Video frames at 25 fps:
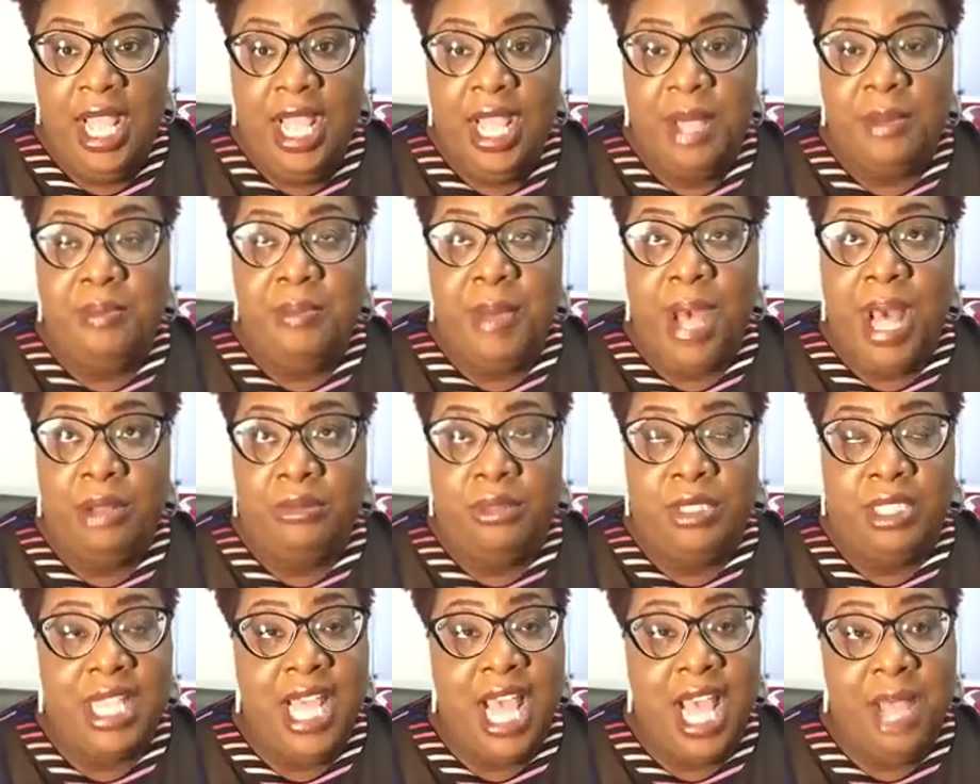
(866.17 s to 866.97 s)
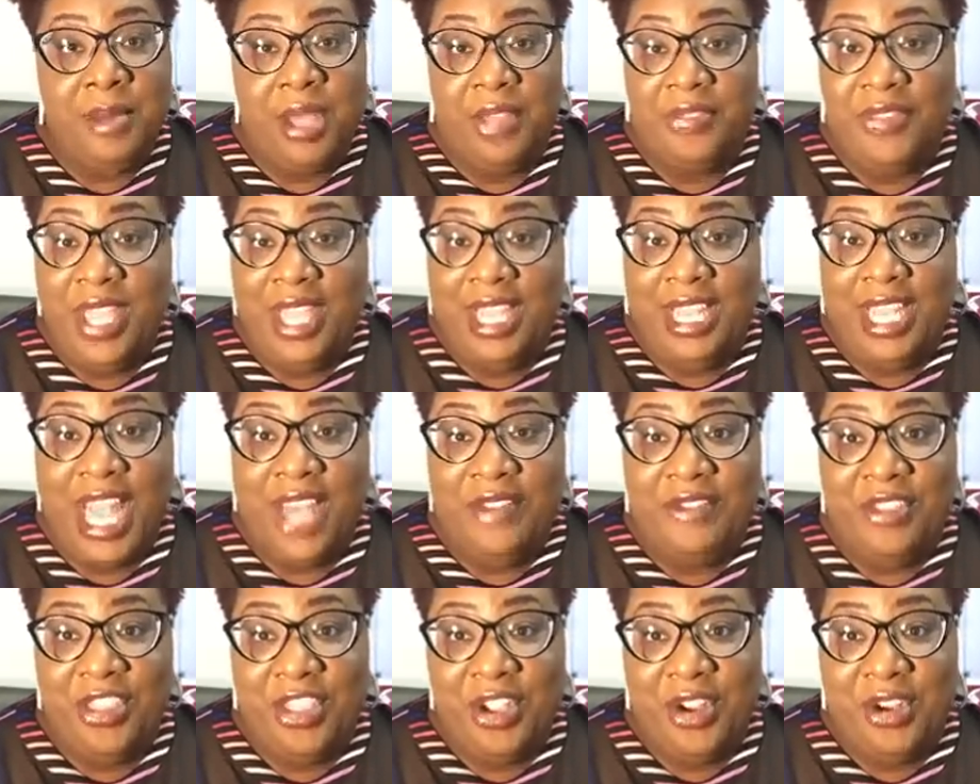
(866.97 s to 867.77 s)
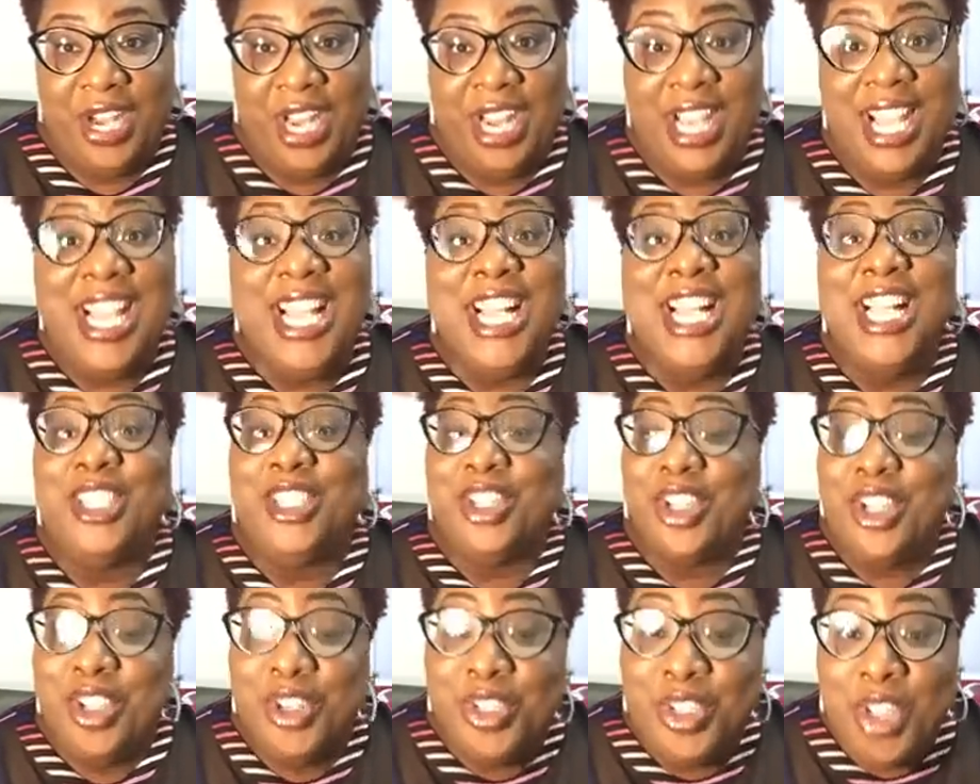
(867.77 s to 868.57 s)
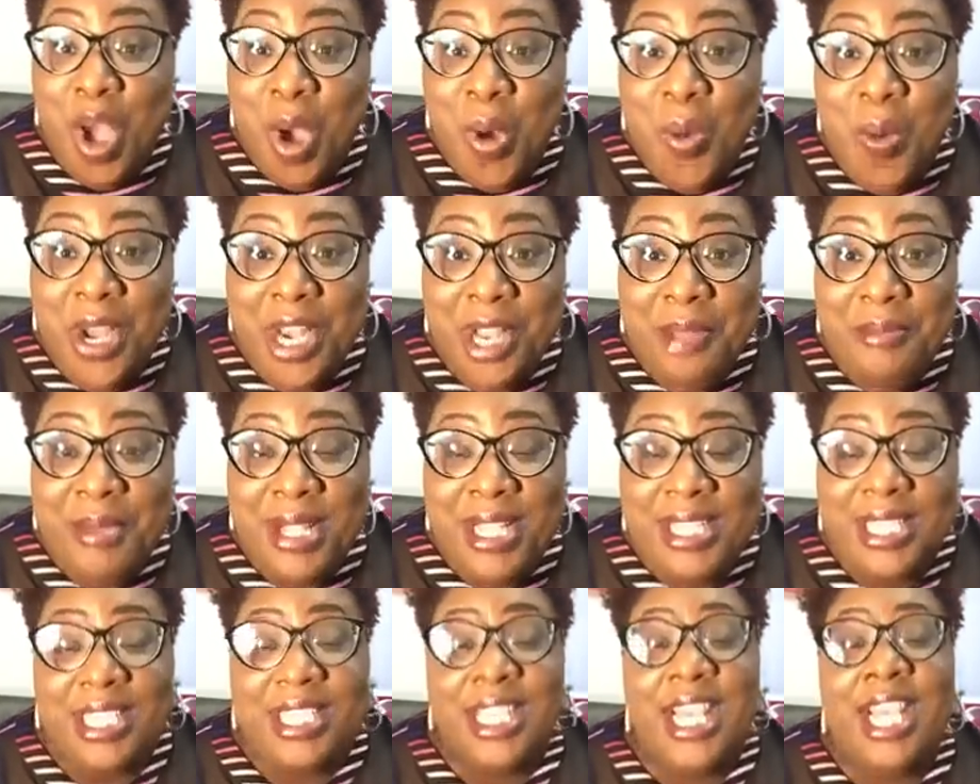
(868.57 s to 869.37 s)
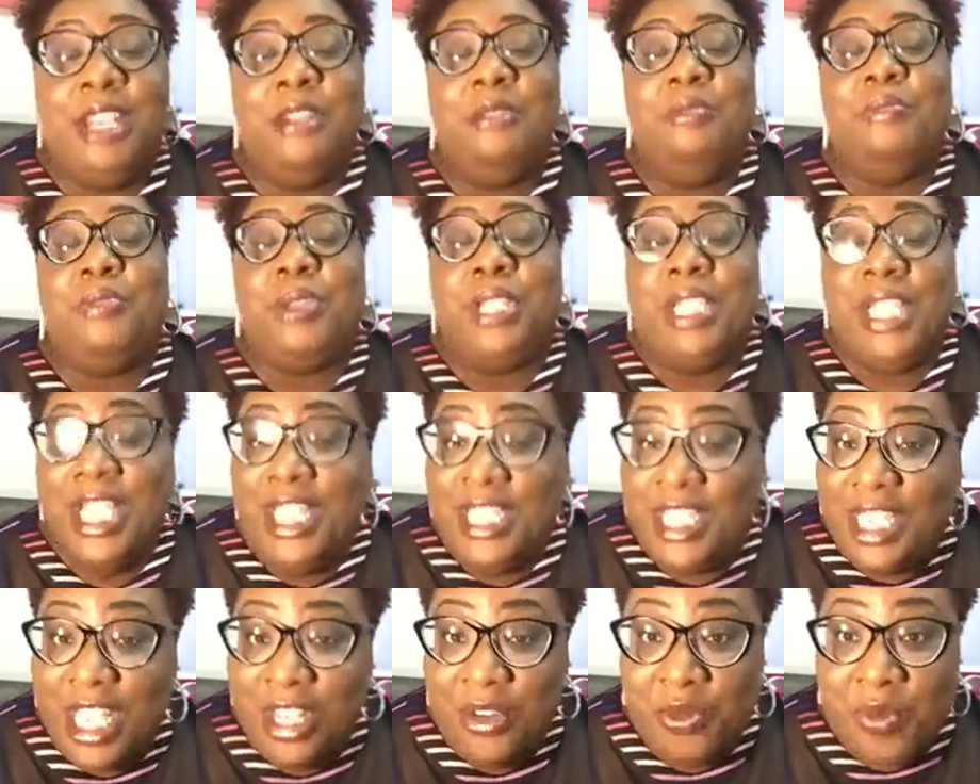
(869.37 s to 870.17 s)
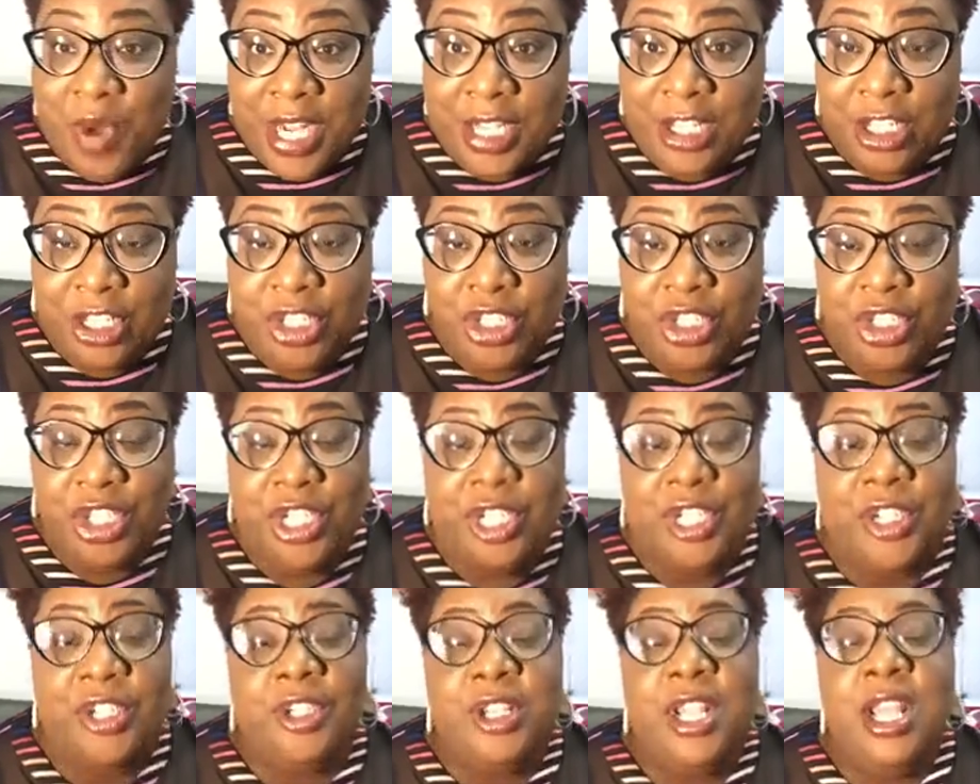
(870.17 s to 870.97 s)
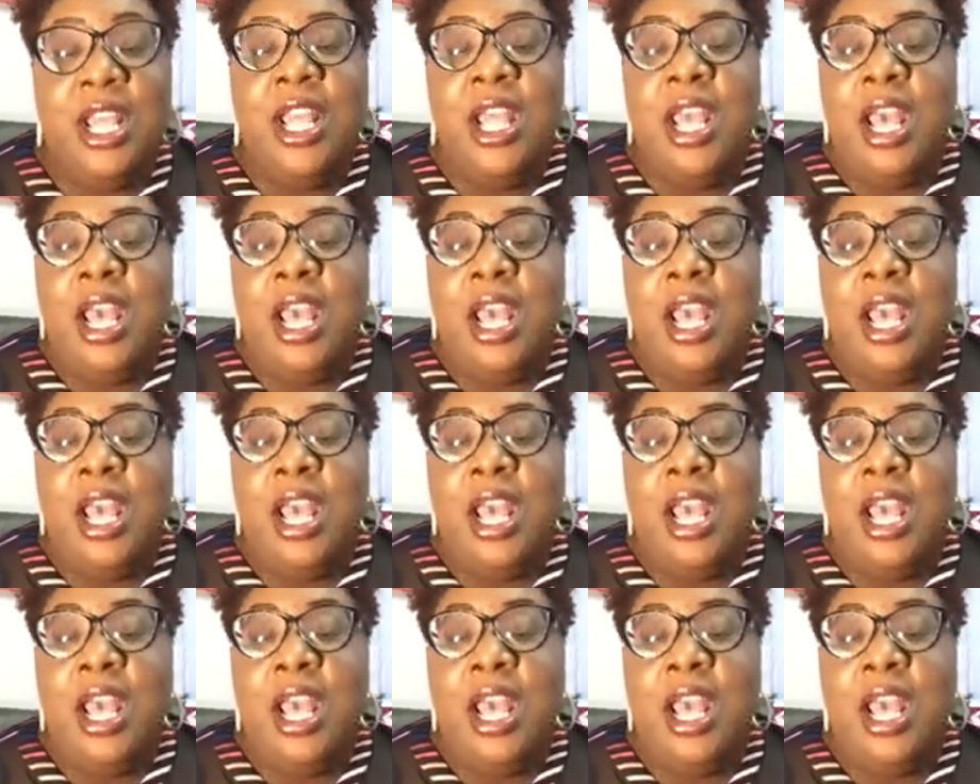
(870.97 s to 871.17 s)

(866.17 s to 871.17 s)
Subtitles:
Mountain time, I think 11:30. So you don't want to miss it. Please get registered.